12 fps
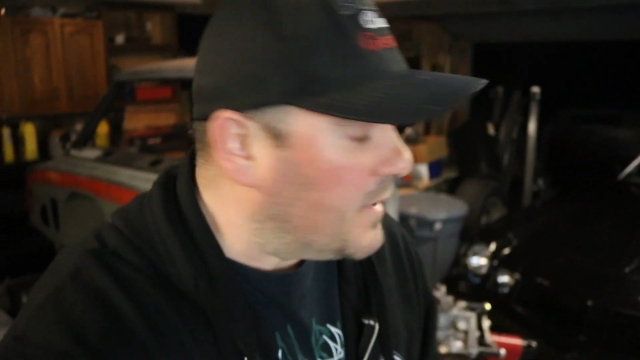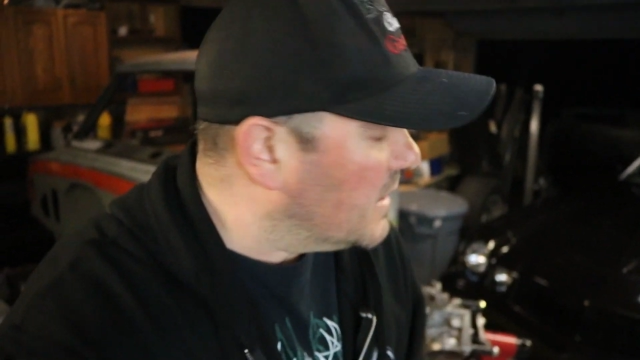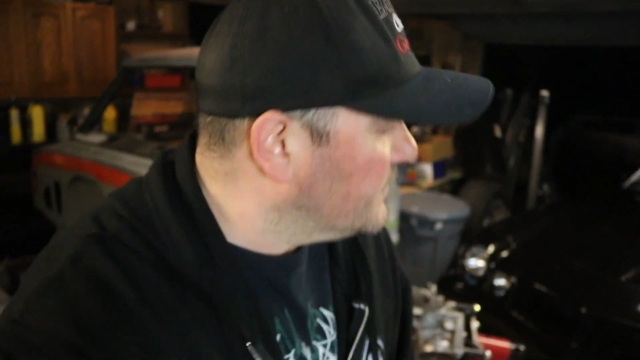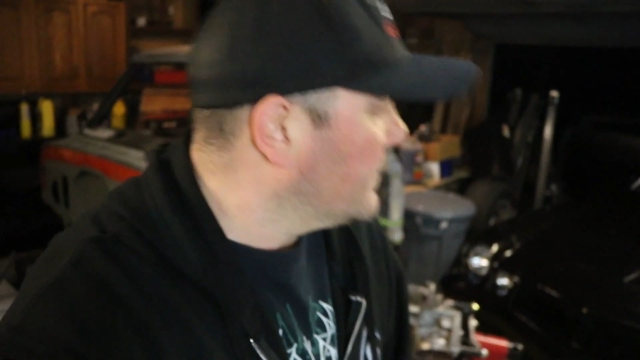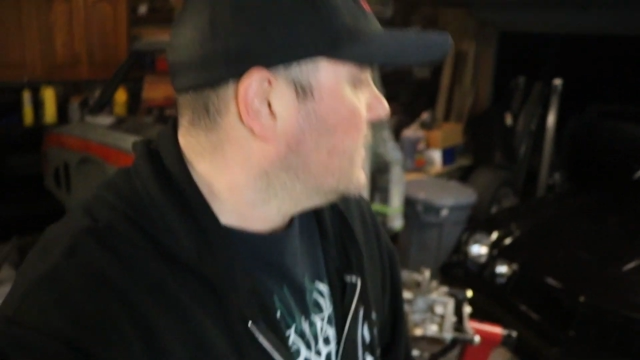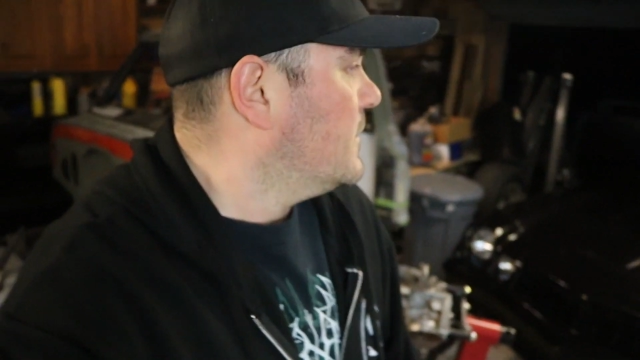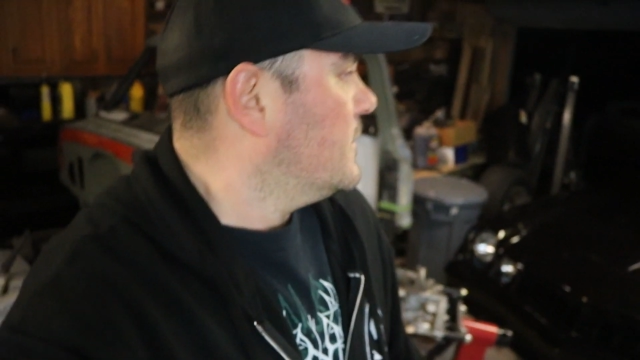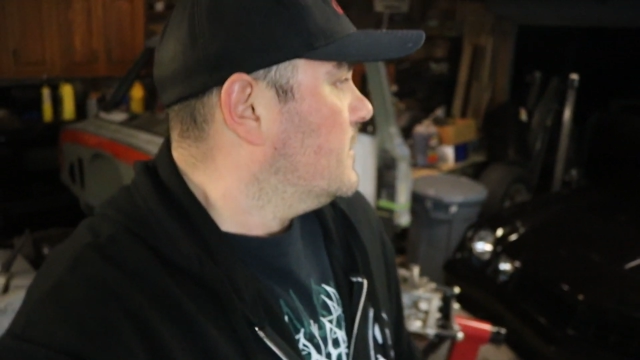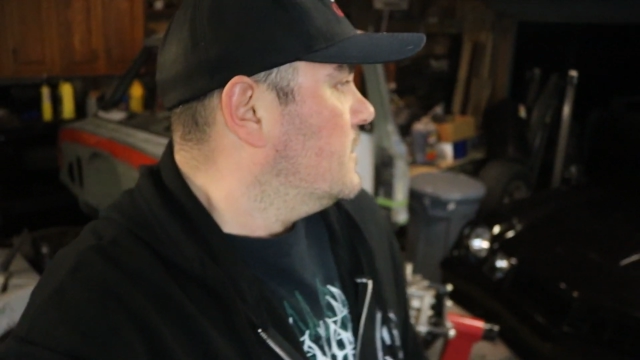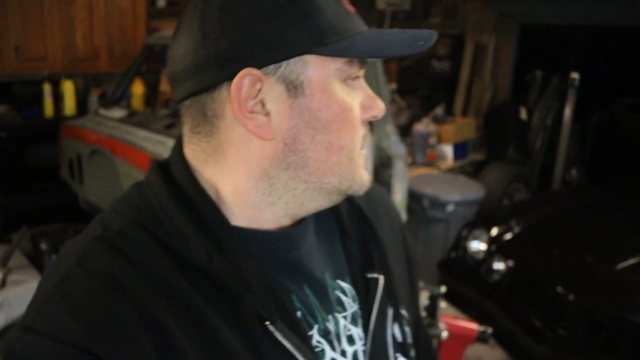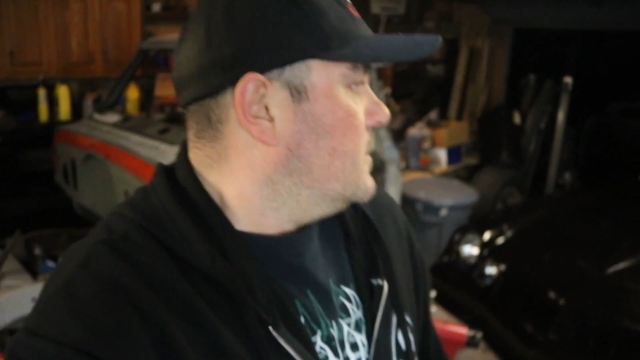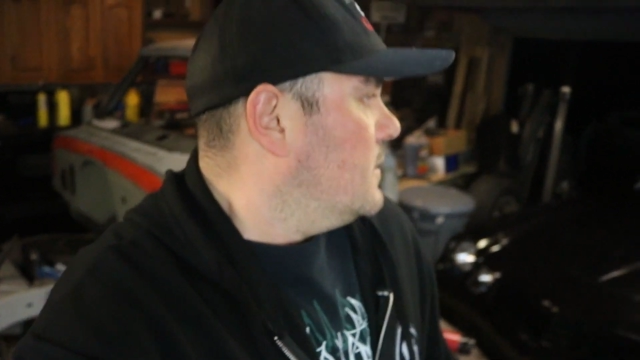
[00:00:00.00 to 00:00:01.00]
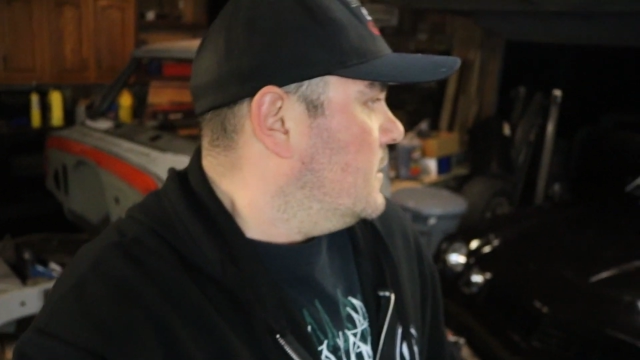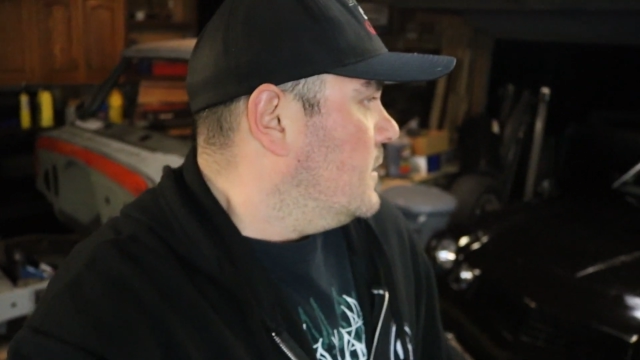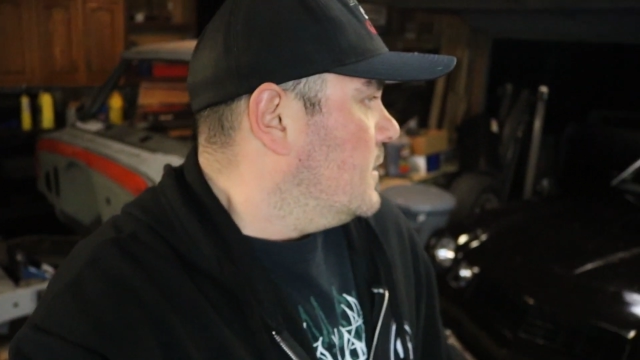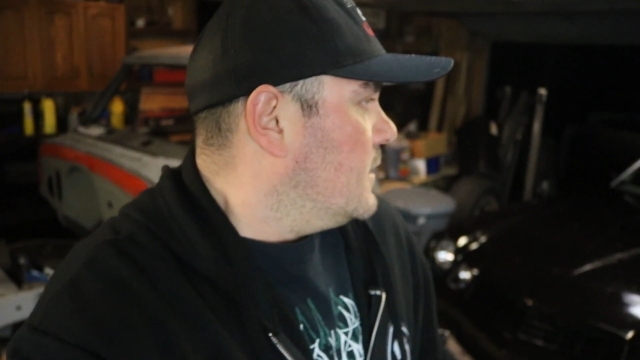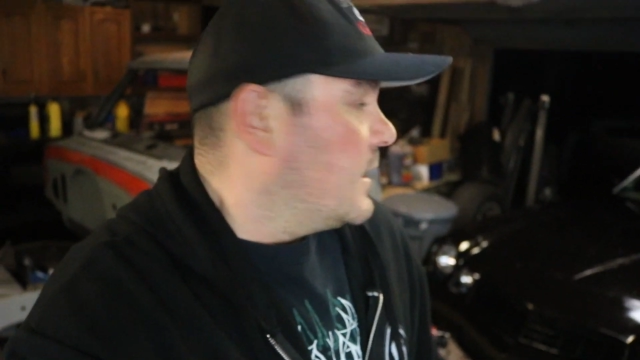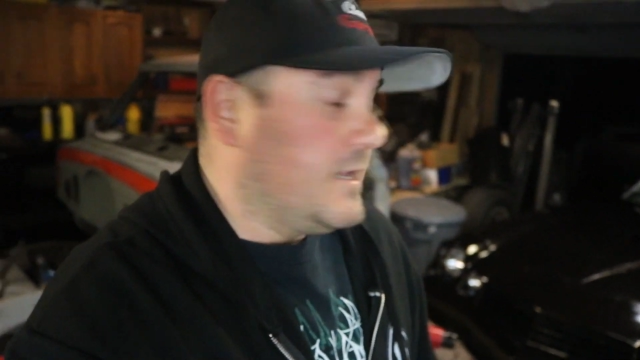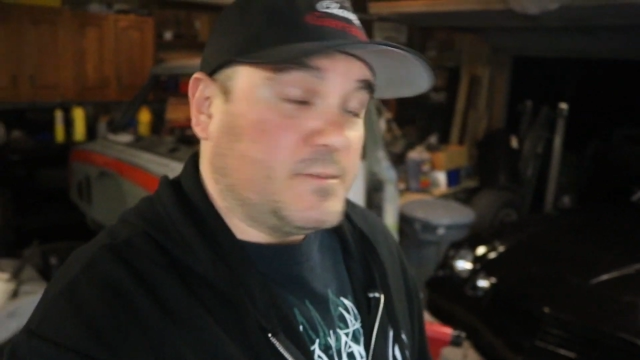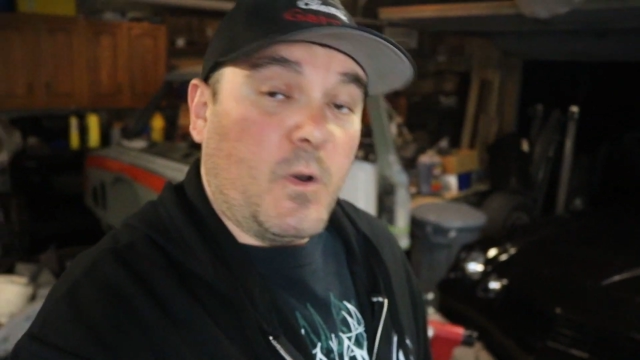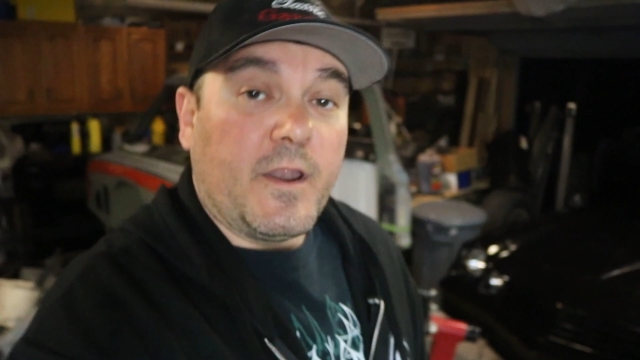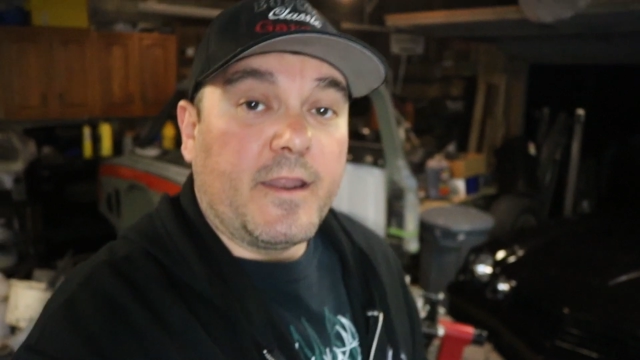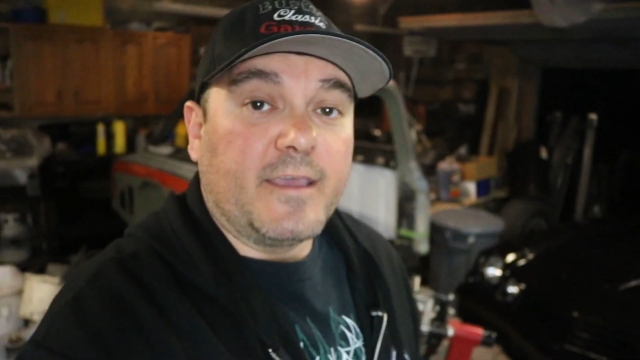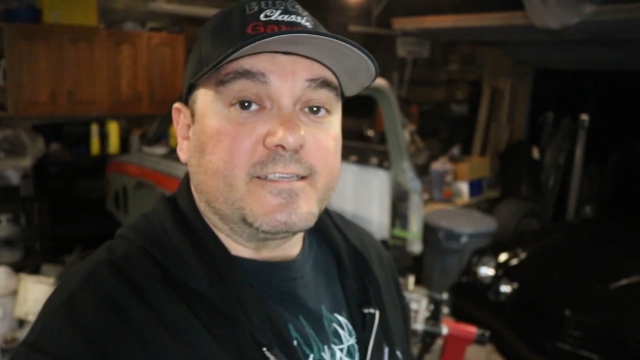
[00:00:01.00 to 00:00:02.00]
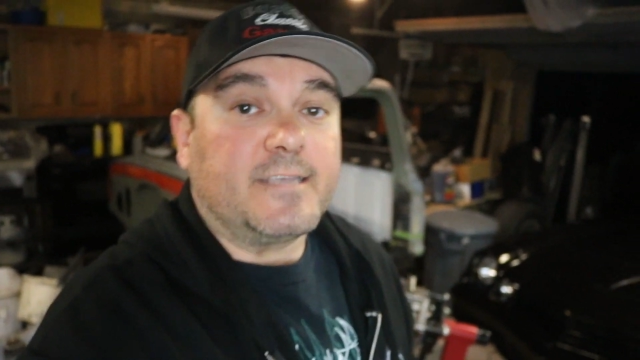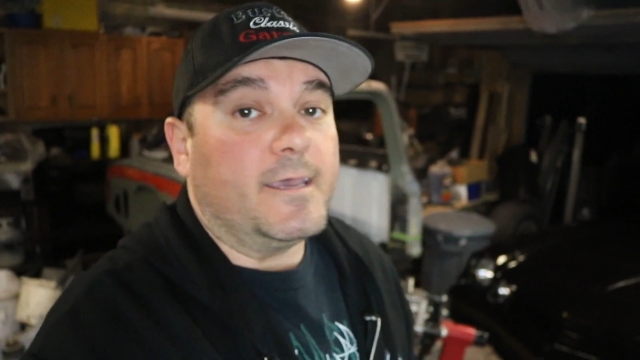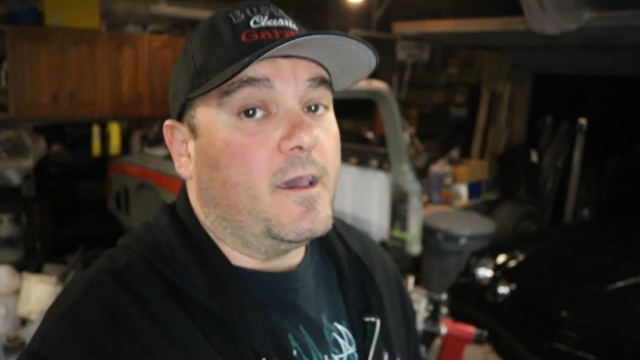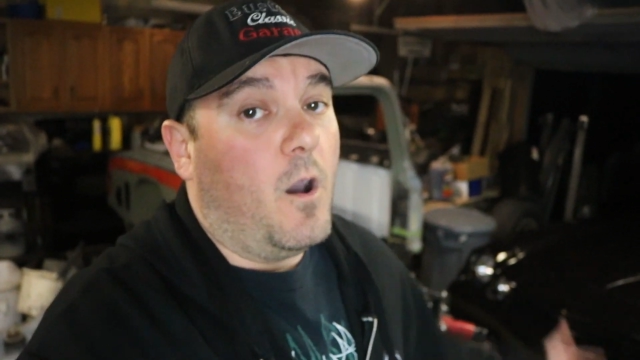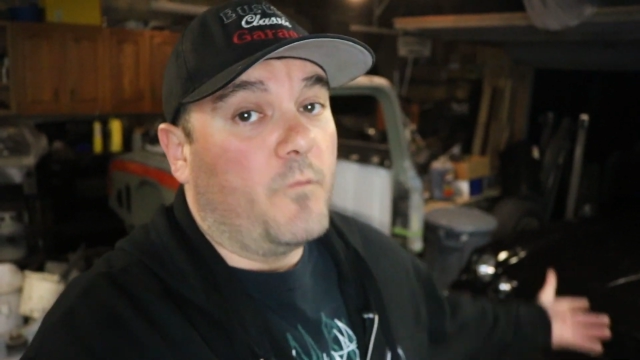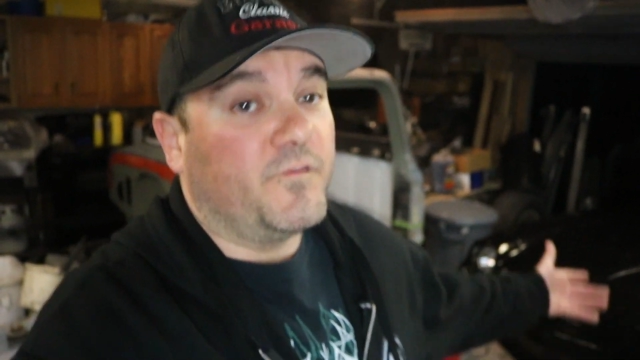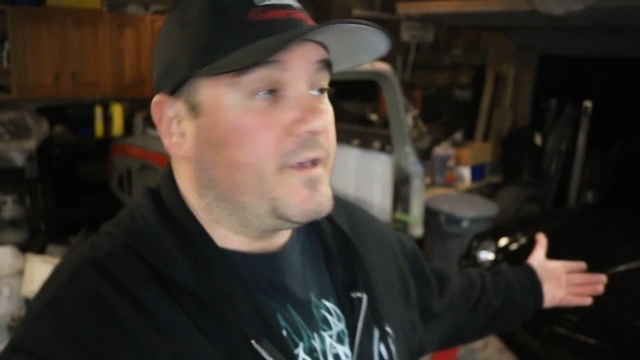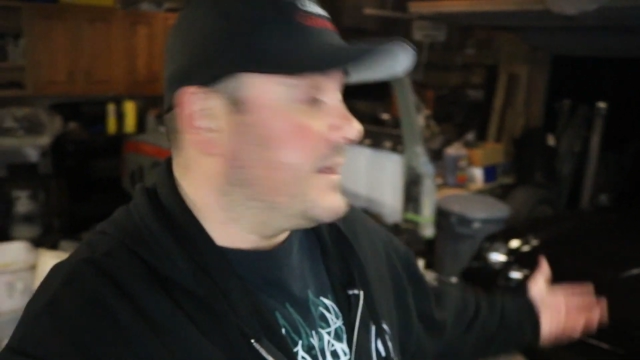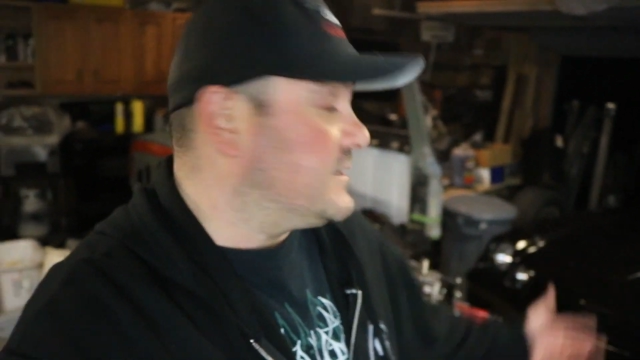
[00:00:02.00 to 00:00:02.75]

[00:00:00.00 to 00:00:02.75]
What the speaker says: but it is what it is. Hopefully